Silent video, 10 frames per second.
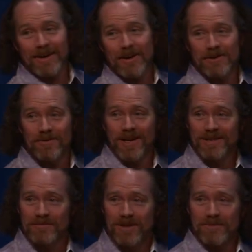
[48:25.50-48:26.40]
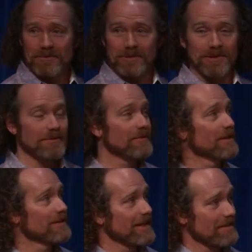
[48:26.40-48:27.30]
of hard to find sometimes when you're in the
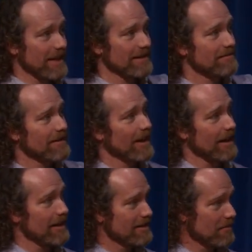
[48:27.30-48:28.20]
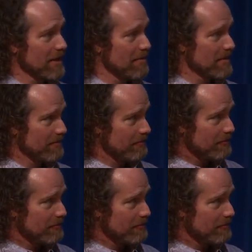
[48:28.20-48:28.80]
fields. You have to get lucky sometimes.